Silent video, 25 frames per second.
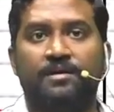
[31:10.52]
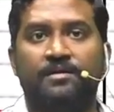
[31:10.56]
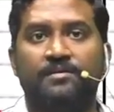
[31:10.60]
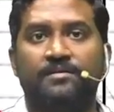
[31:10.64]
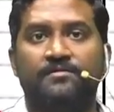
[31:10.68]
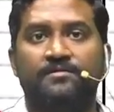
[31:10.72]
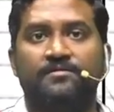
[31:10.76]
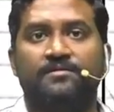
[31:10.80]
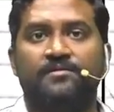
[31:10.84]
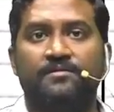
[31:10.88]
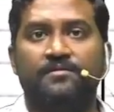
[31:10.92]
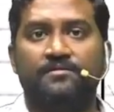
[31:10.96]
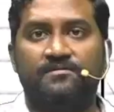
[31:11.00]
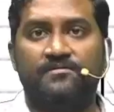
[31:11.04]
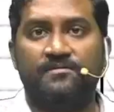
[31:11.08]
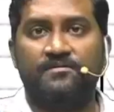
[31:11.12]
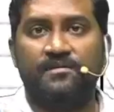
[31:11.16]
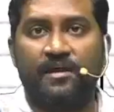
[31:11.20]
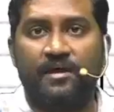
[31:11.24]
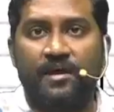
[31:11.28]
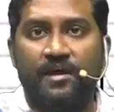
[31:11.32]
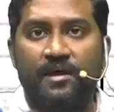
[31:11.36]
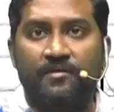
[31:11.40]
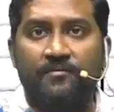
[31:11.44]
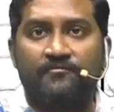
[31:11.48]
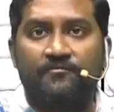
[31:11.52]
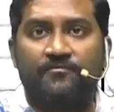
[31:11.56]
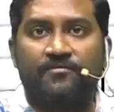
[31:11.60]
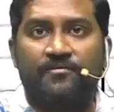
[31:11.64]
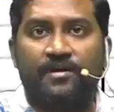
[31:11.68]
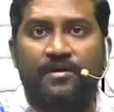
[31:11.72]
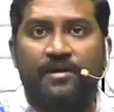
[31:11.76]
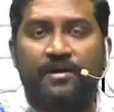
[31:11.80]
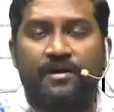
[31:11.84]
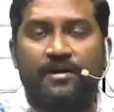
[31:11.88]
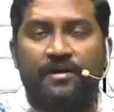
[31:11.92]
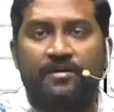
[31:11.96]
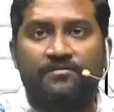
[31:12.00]
It is the same
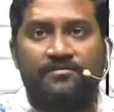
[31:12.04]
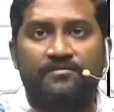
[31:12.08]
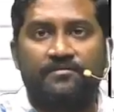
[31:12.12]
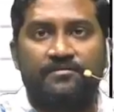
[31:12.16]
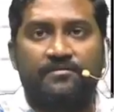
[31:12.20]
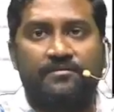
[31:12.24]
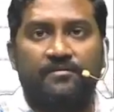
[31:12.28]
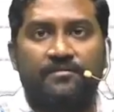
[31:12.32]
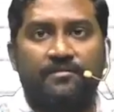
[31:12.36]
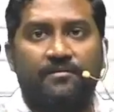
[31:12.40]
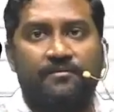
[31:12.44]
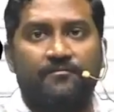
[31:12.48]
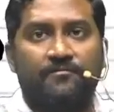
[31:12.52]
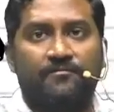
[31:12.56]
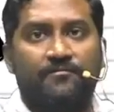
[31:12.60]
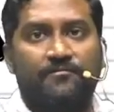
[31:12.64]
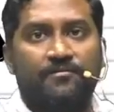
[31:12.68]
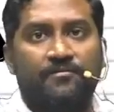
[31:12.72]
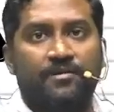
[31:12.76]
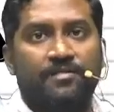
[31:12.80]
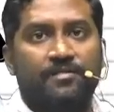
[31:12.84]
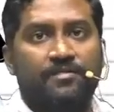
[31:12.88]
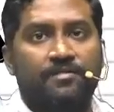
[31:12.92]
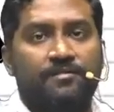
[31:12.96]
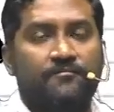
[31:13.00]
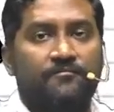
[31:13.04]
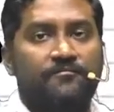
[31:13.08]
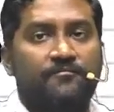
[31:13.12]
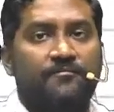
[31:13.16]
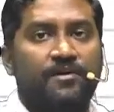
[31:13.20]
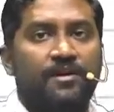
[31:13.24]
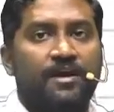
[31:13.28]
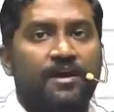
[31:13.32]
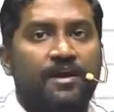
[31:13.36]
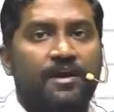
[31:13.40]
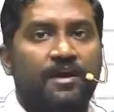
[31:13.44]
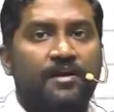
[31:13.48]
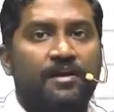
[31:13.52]
fungus with
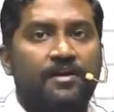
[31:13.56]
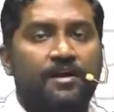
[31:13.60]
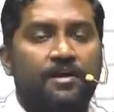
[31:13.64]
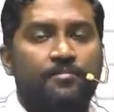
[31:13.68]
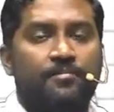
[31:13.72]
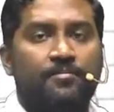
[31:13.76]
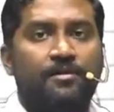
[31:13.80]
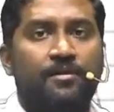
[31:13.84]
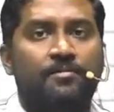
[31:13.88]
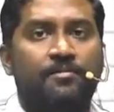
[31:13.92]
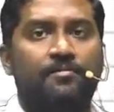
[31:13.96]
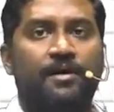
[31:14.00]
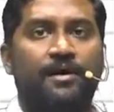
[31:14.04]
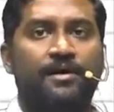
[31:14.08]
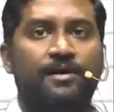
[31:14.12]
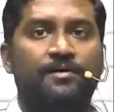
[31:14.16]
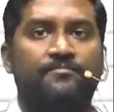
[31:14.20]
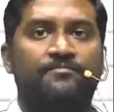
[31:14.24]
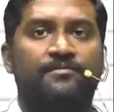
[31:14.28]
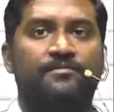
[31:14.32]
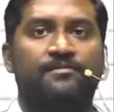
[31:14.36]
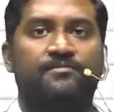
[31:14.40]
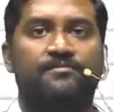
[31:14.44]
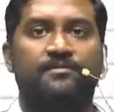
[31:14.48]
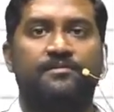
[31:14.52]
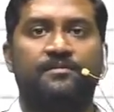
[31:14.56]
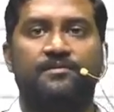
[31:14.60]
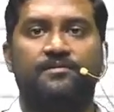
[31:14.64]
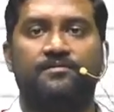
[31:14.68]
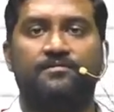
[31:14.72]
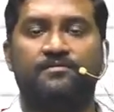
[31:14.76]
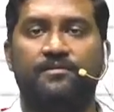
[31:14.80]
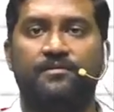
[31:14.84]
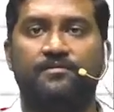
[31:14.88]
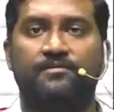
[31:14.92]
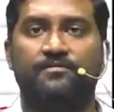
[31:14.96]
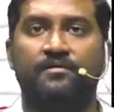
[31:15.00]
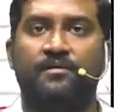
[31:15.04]
variable
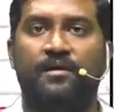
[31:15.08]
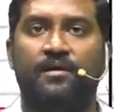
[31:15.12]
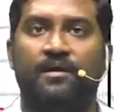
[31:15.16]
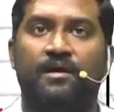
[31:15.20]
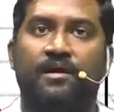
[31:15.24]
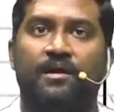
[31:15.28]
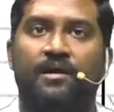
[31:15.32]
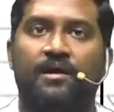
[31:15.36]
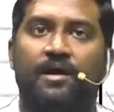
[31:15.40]
manifestations.